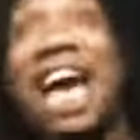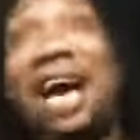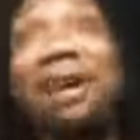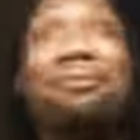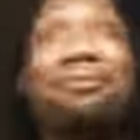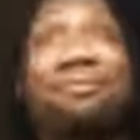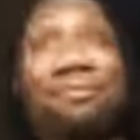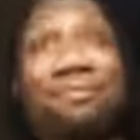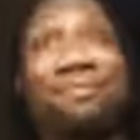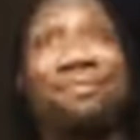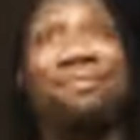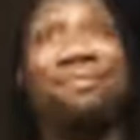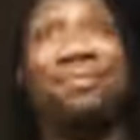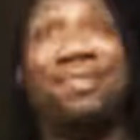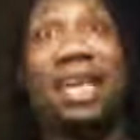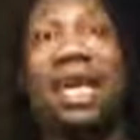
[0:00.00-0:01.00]
them
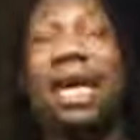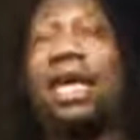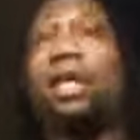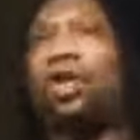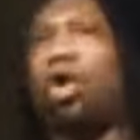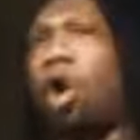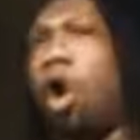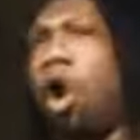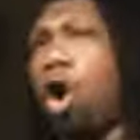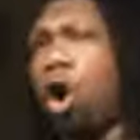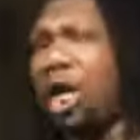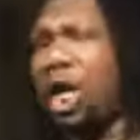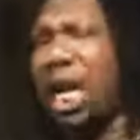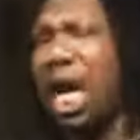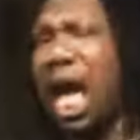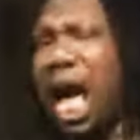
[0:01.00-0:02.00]
is all
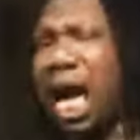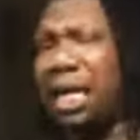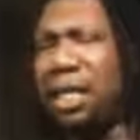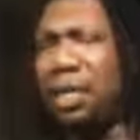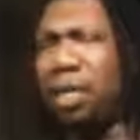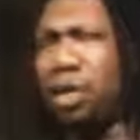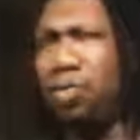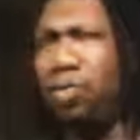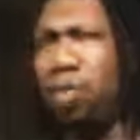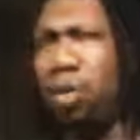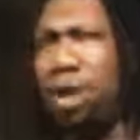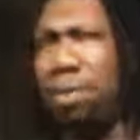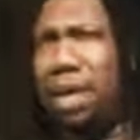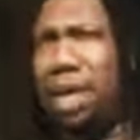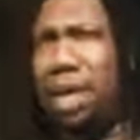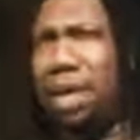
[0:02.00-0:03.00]
kinds of
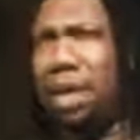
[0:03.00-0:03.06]
women.